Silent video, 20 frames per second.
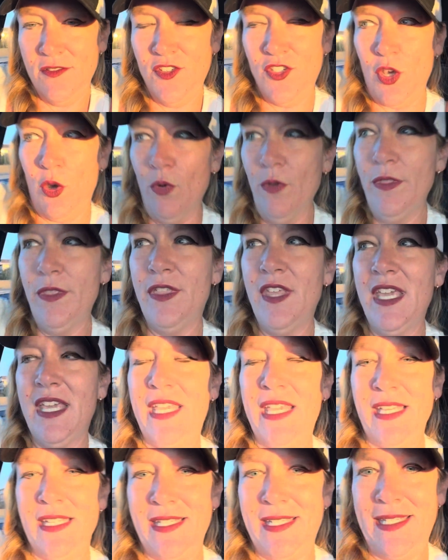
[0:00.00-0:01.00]
Don't
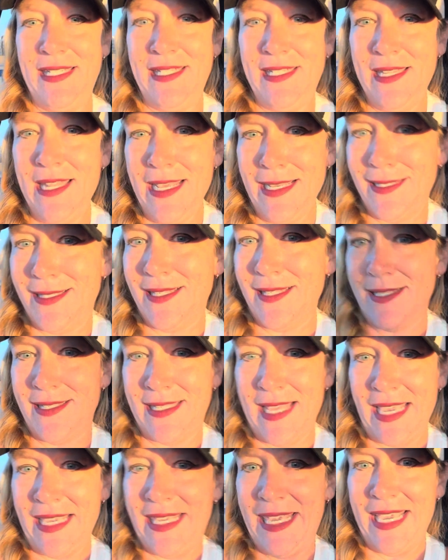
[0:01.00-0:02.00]
think it's a
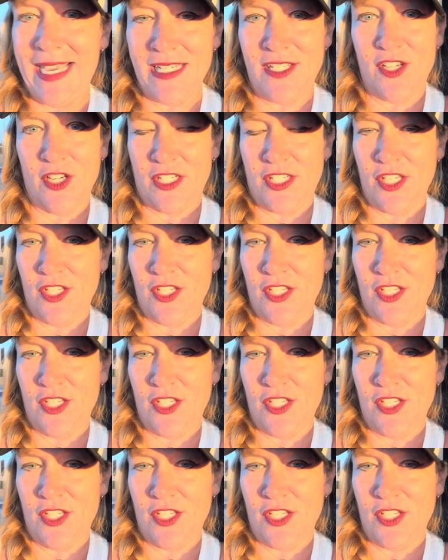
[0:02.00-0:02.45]
psychiatric